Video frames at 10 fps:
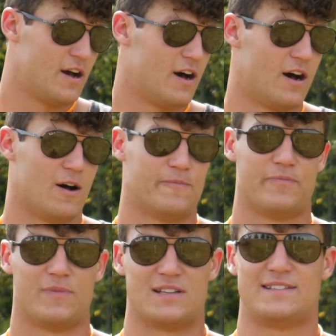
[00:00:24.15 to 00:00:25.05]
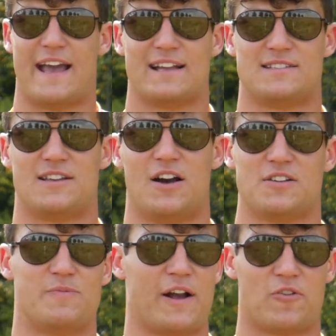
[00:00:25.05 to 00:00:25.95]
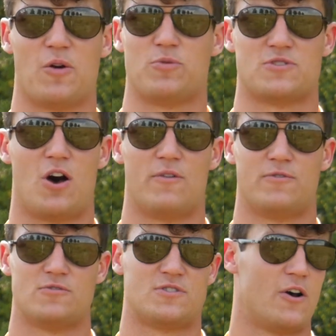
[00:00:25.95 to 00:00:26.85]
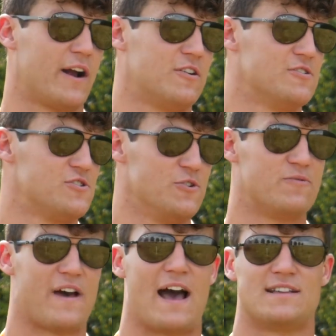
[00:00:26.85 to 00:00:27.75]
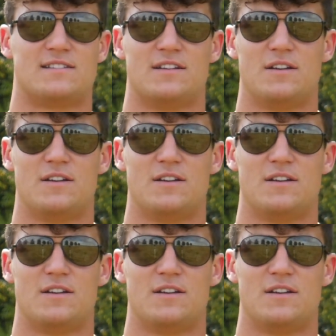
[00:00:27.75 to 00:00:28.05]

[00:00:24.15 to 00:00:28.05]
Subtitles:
My stance sucked, my grip was awful, so I couldn't shoot fast.